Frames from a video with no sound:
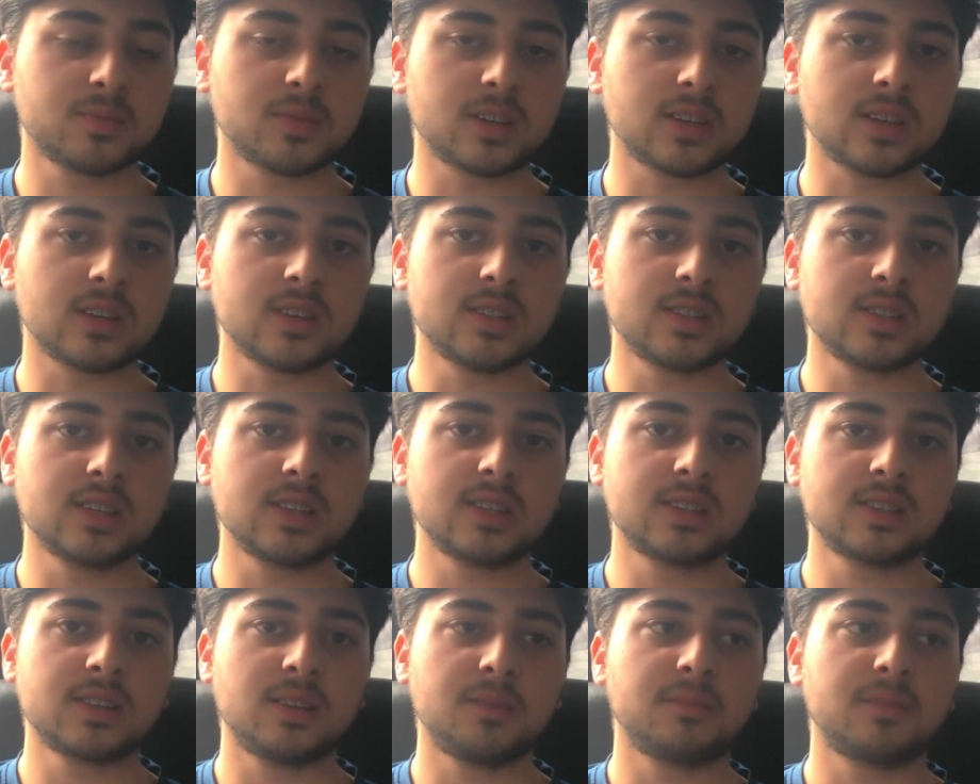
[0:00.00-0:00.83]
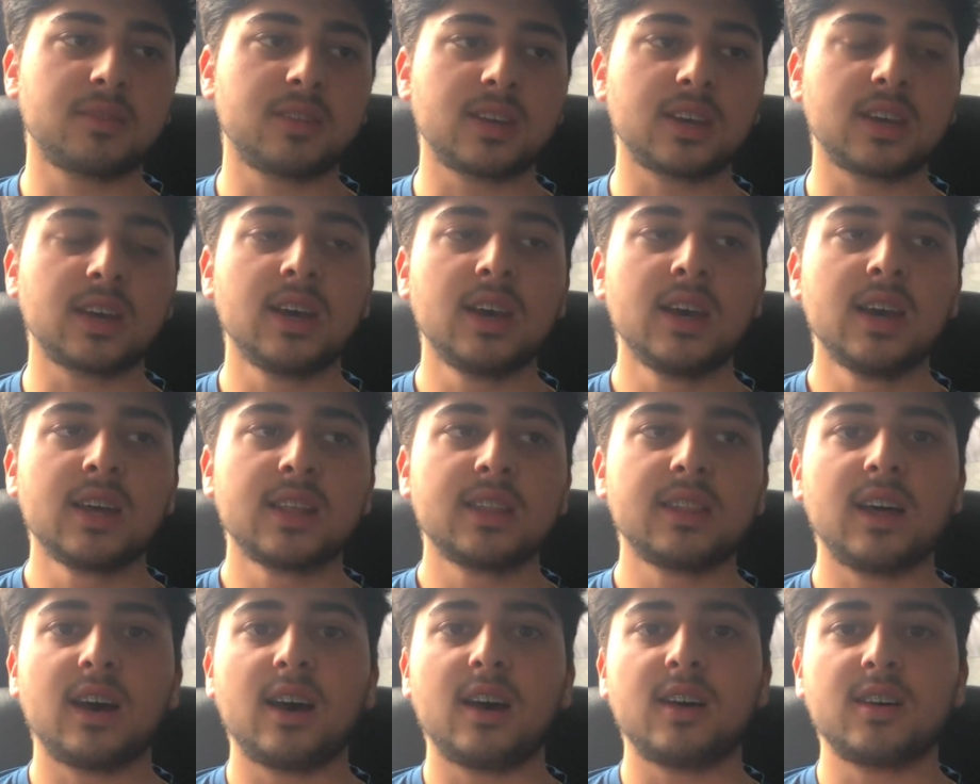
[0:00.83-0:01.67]
because it's something
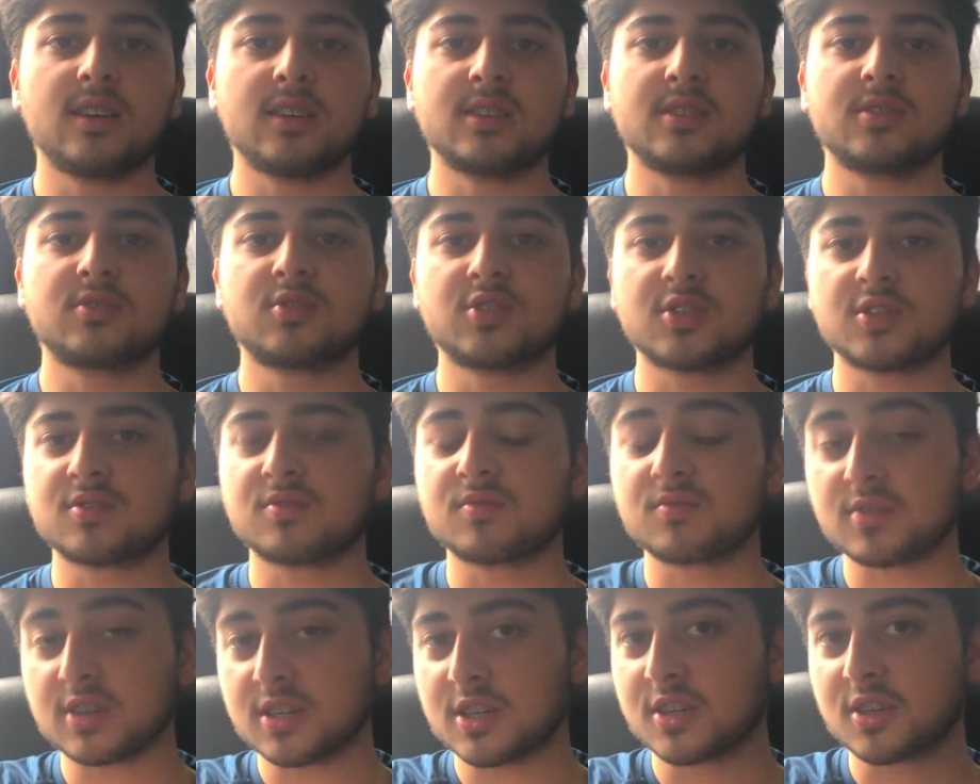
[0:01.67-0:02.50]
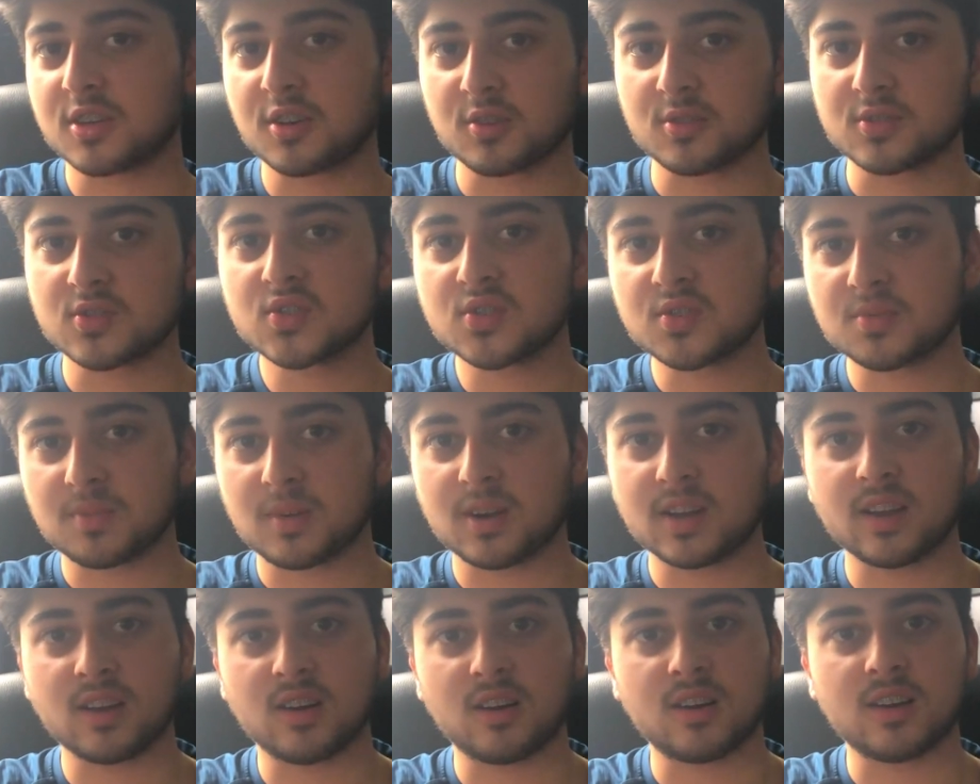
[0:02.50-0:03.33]
that is just really close to
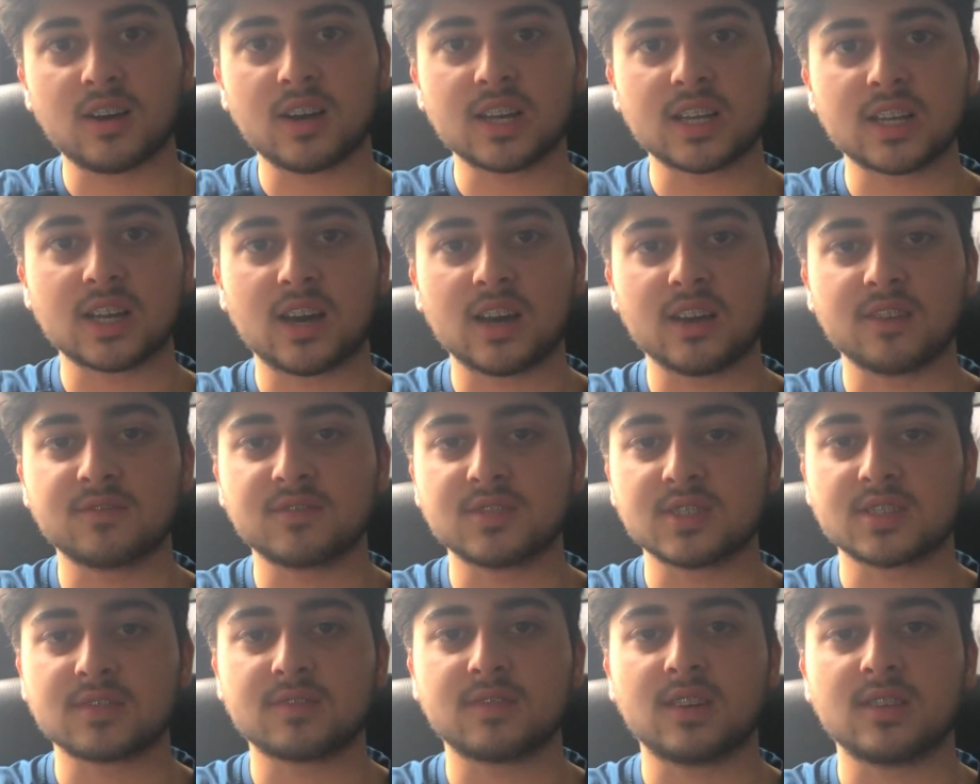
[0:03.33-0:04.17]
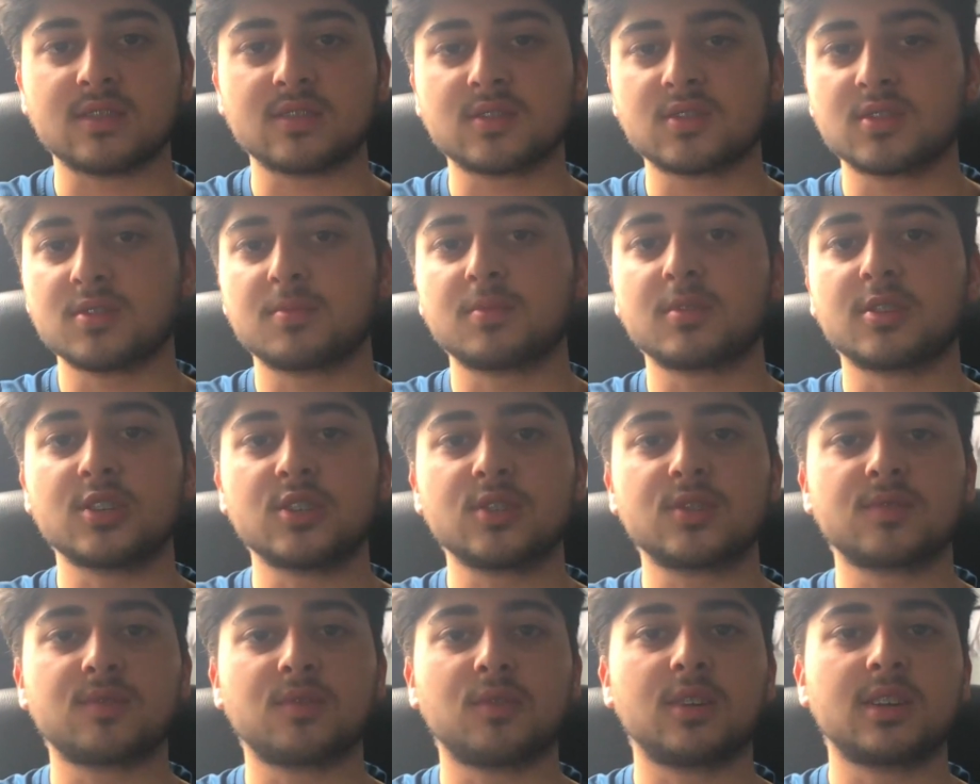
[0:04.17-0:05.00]
my heart and I've just found super
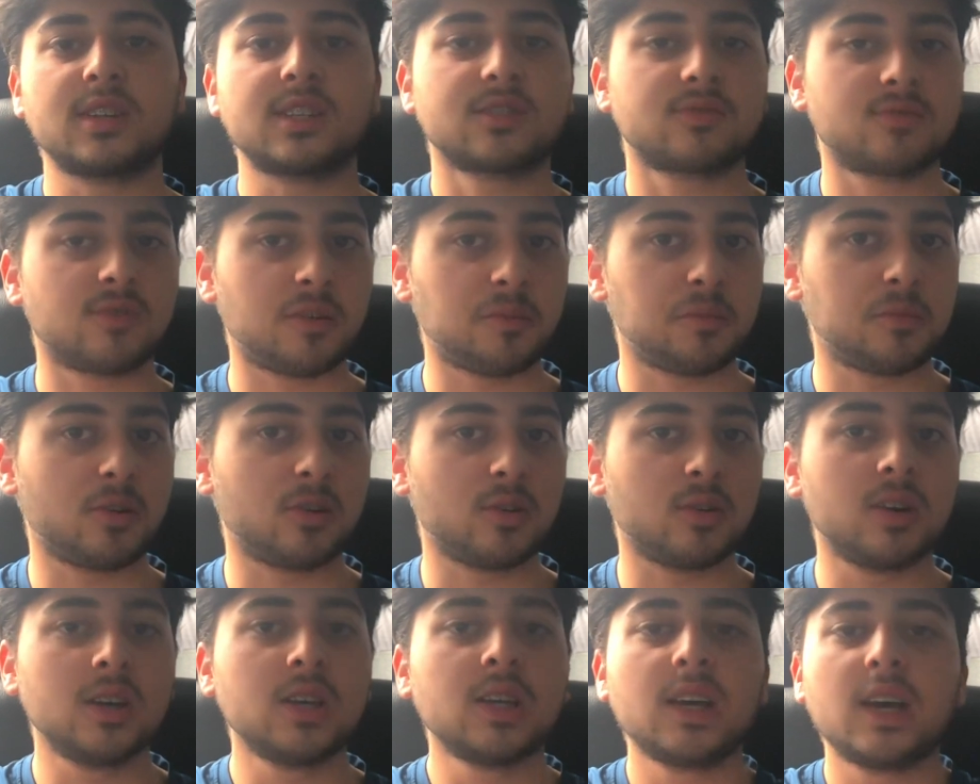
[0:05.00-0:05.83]
useful, and it's Remnant.